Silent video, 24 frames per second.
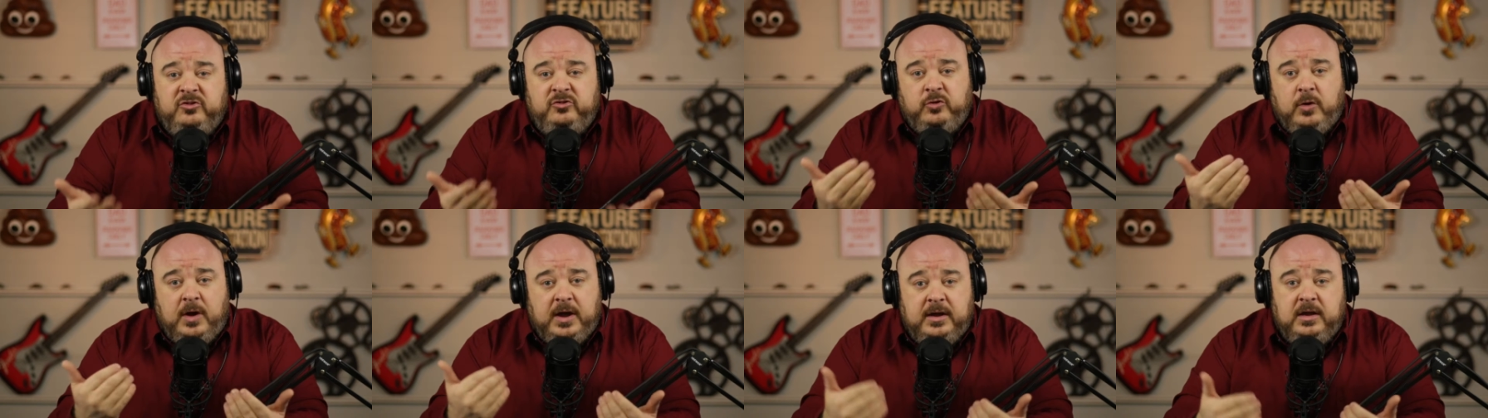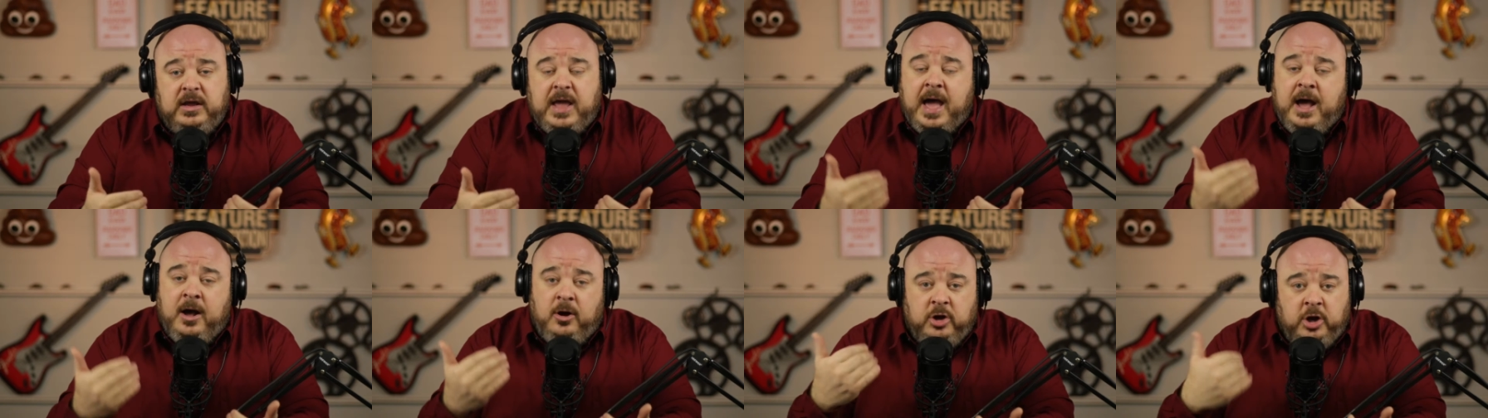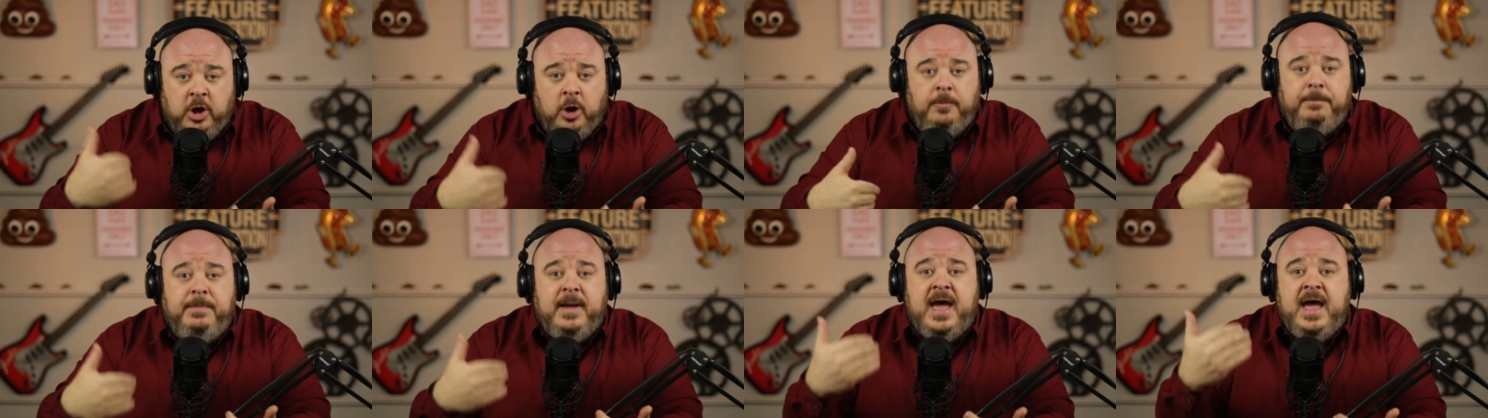So I'll
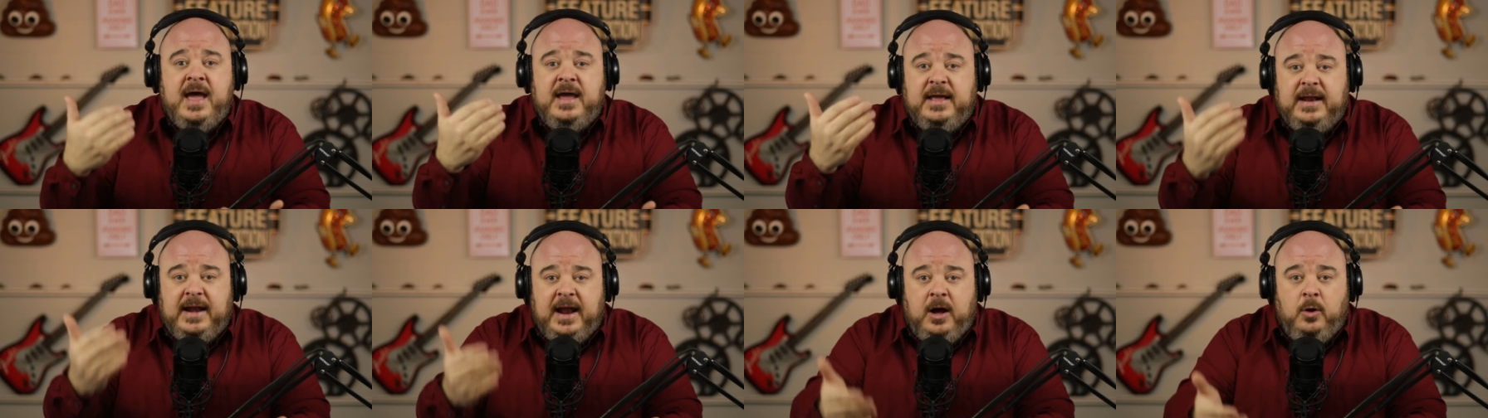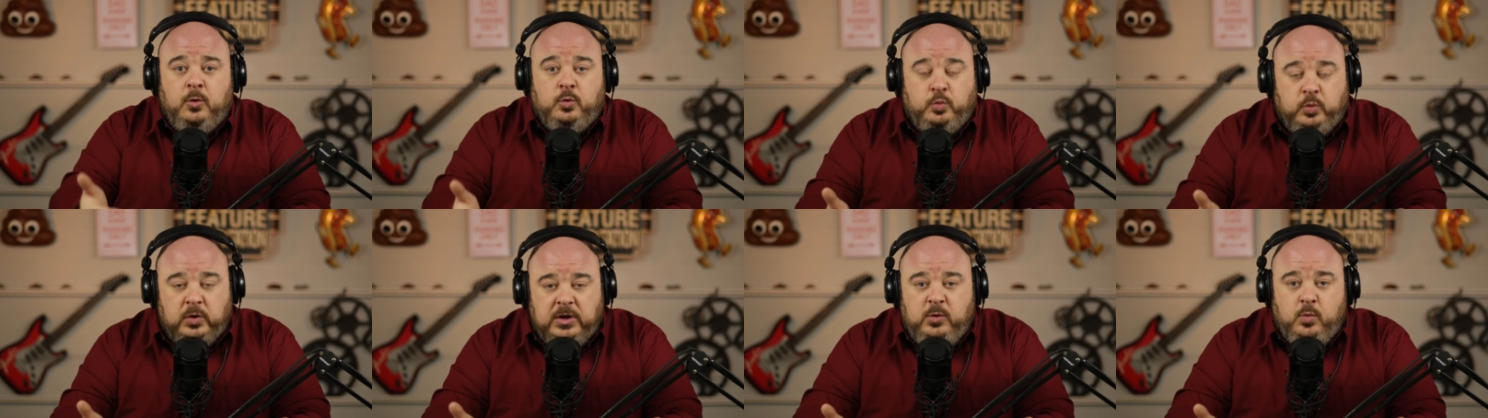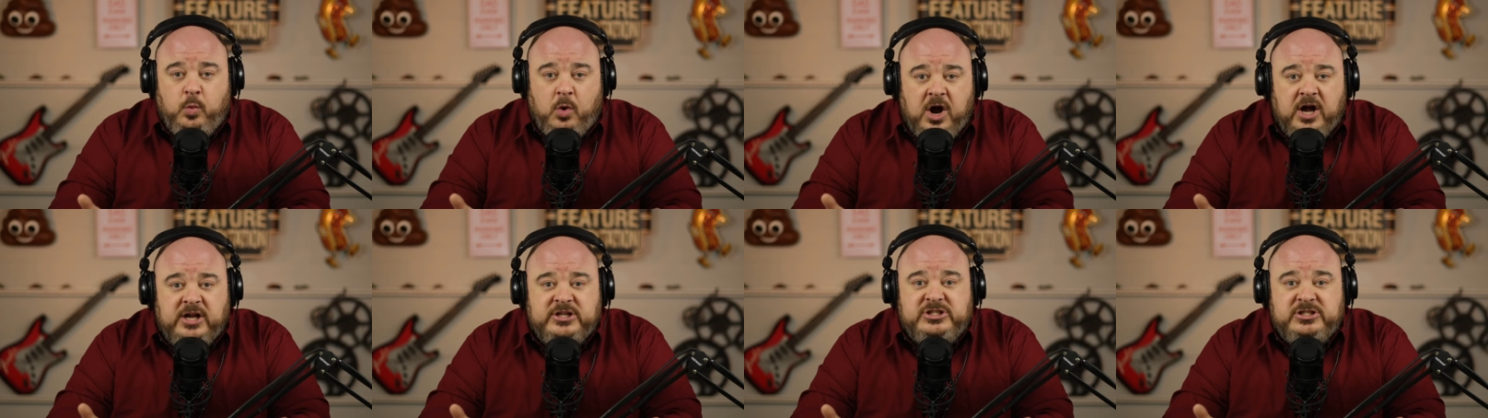go back and I'll
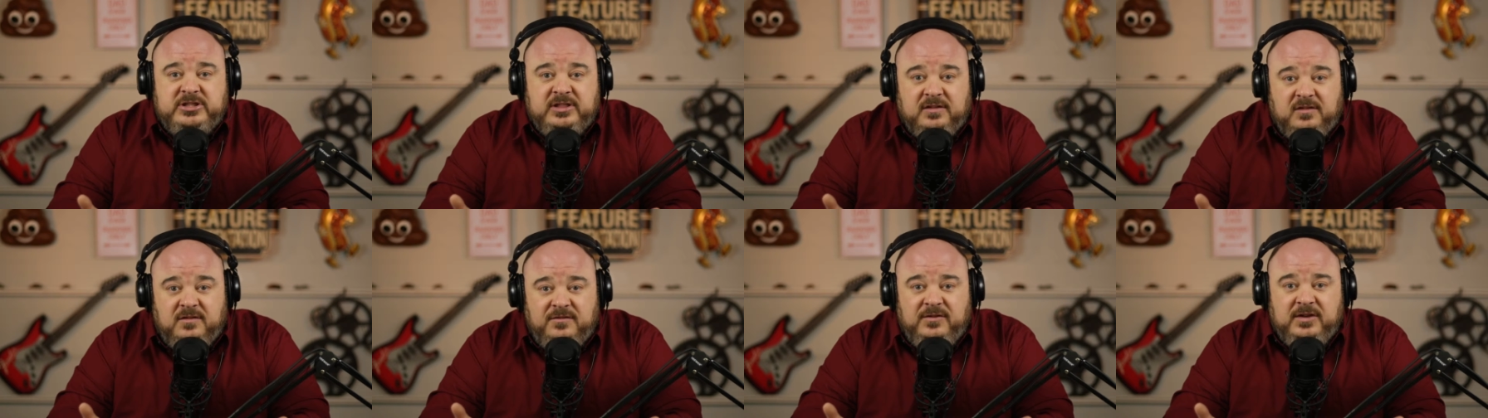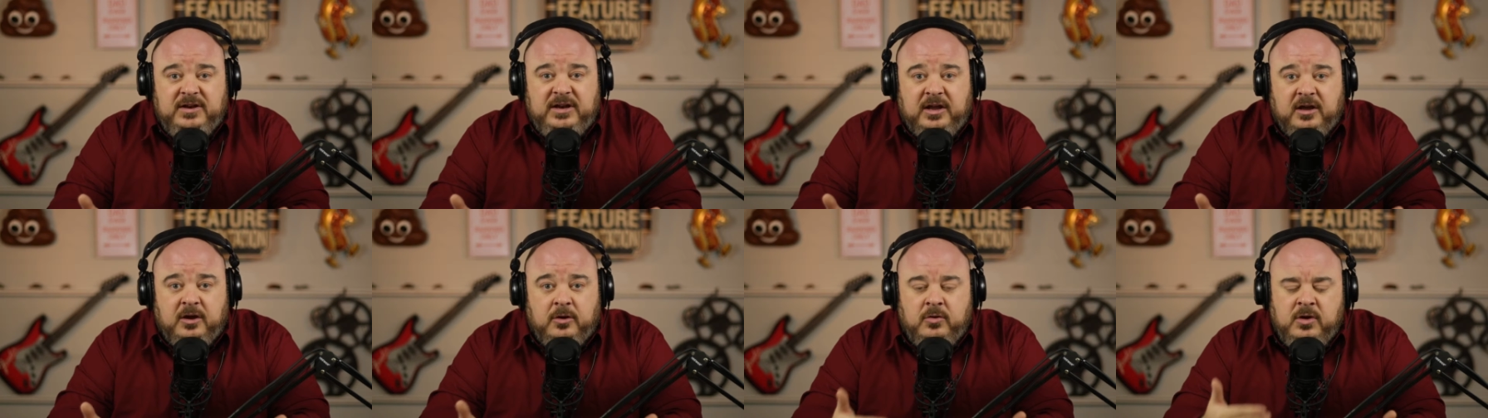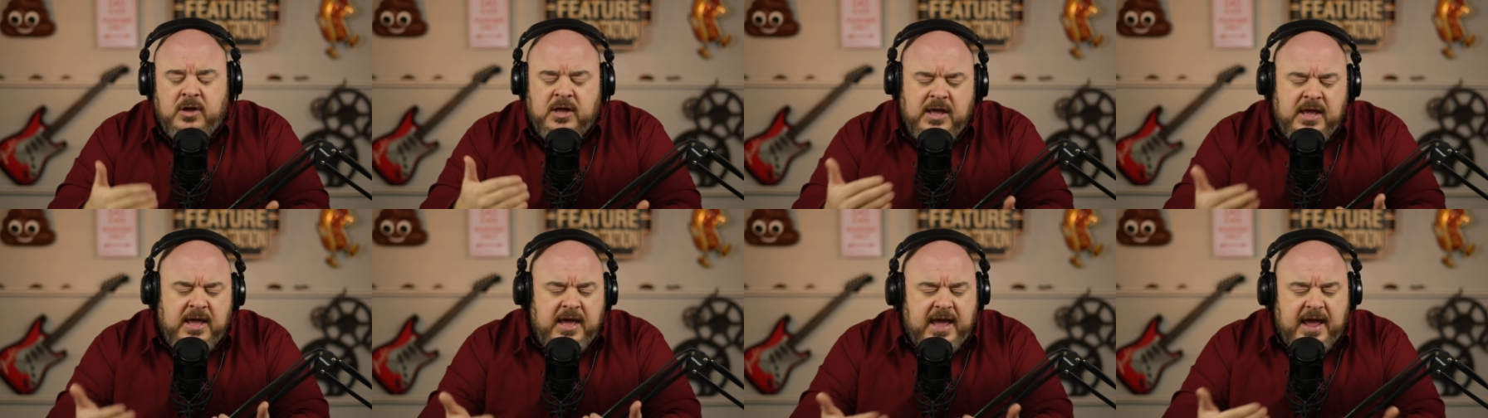rewatch this video.
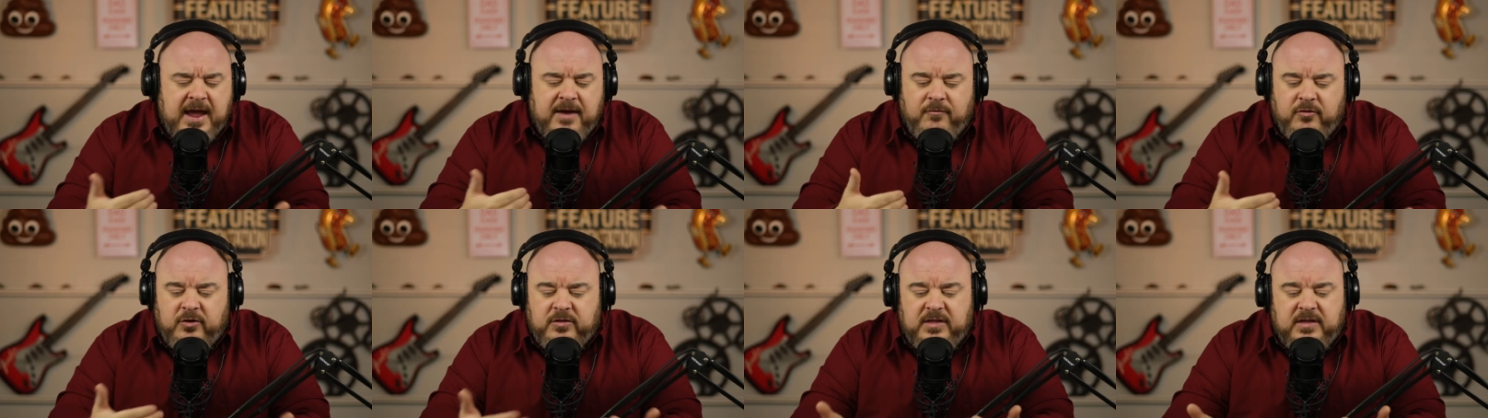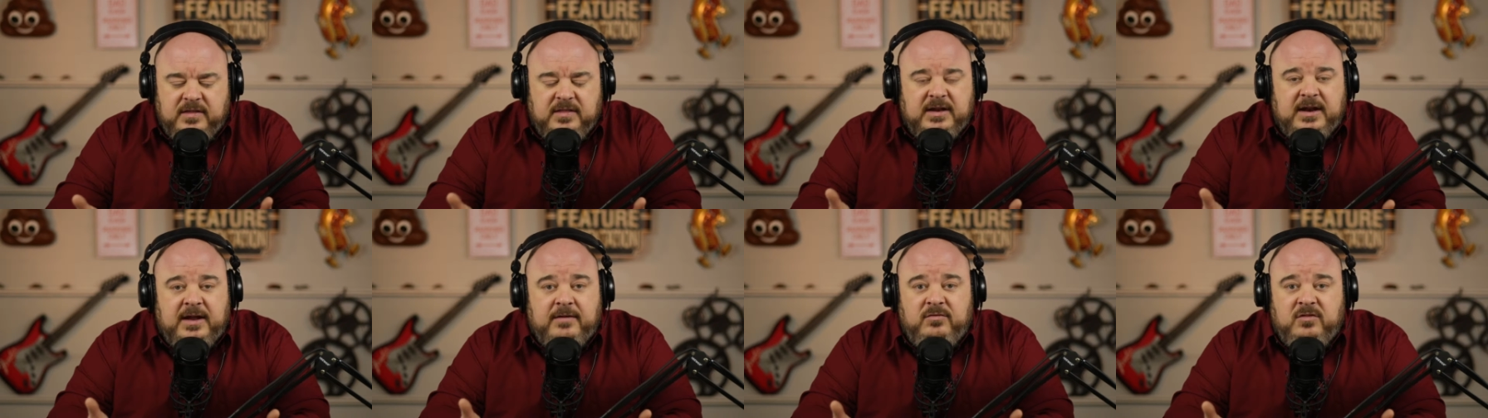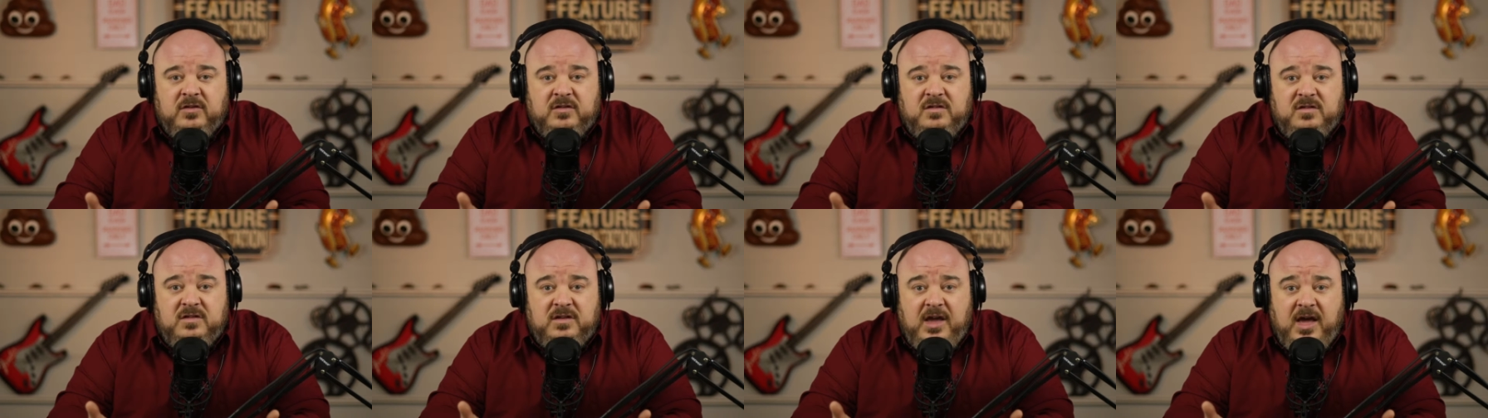Everything that I've
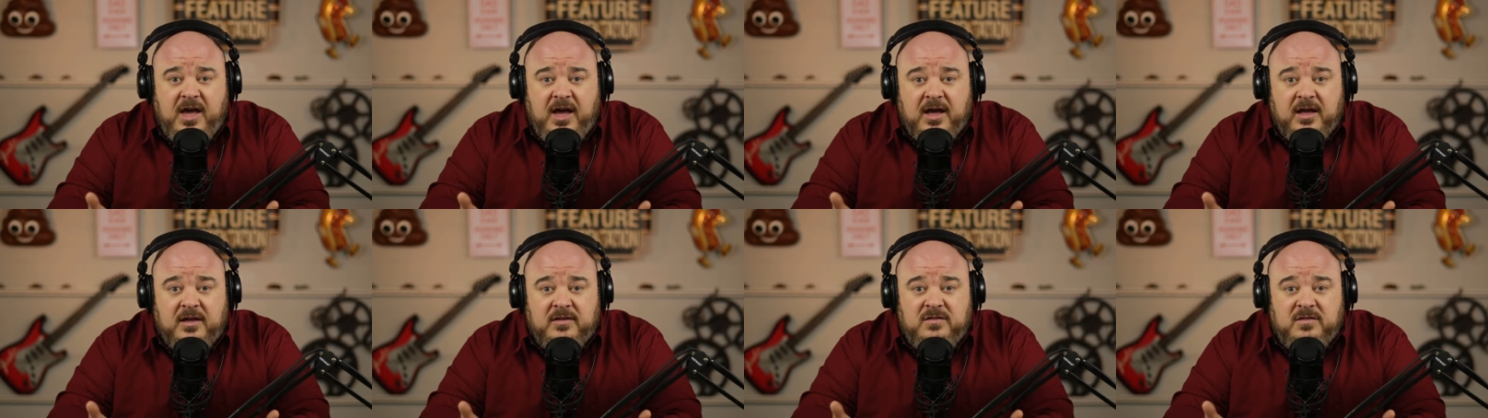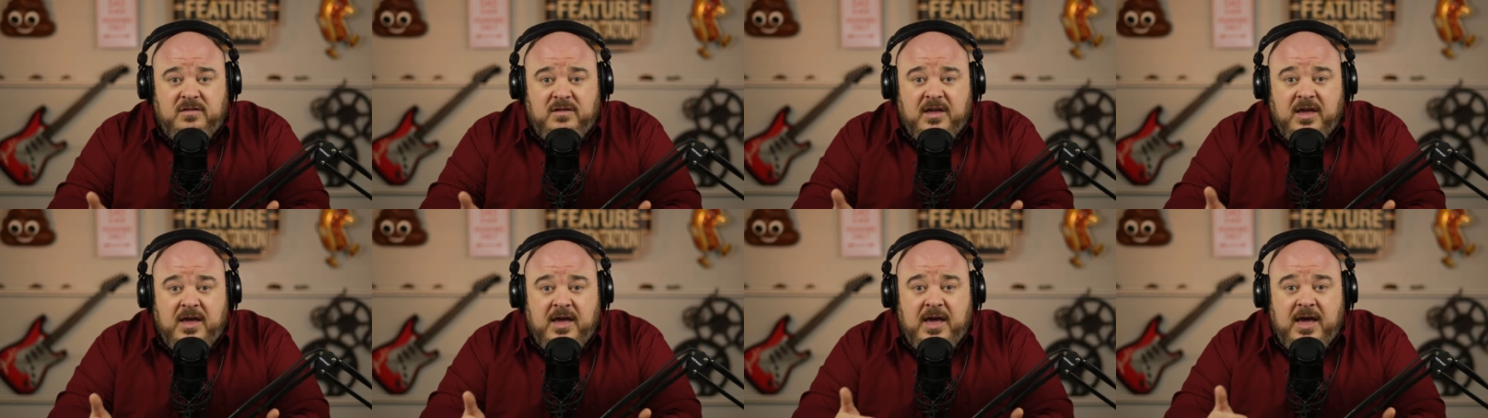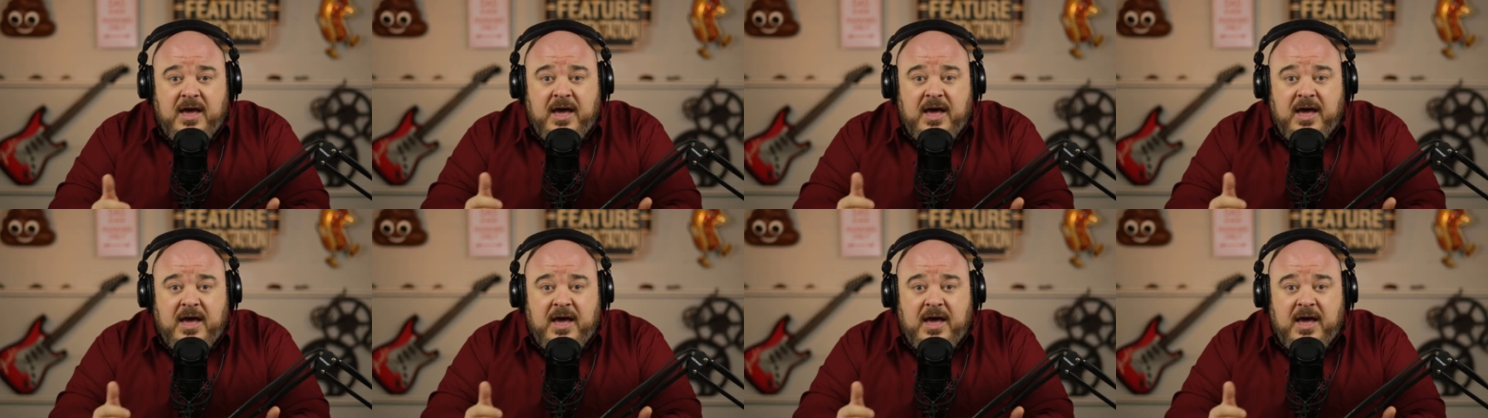discussed,